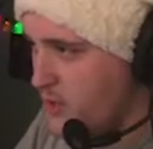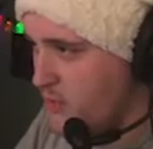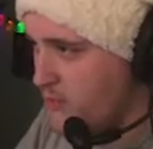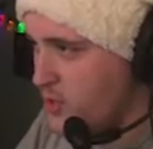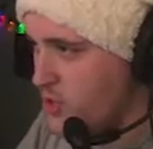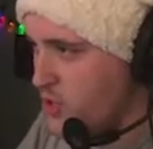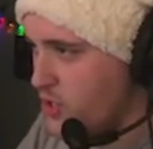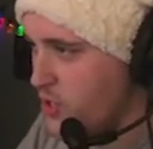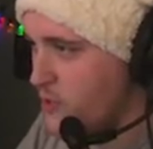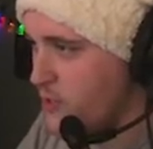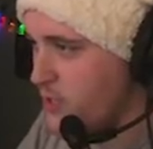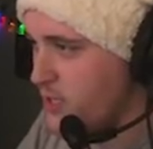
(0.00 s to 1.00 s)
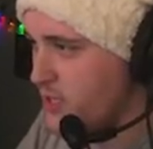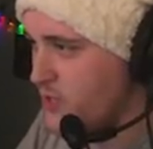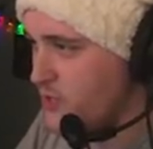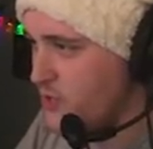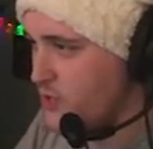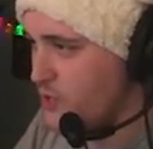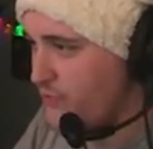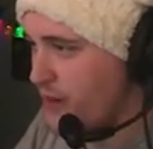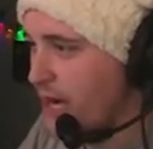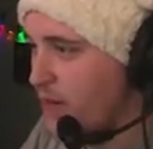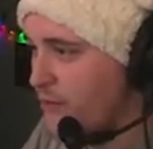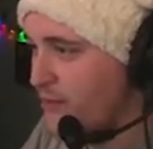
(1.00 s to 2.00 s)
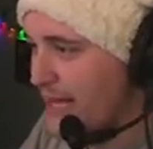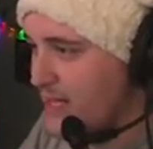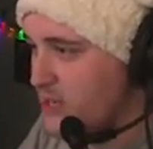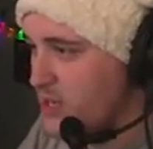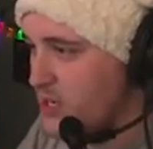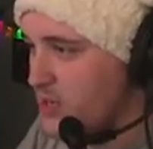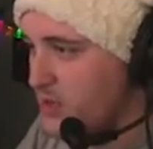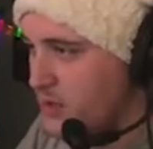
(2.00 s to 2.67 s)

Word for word: can push hard with it, because you can just fire faster.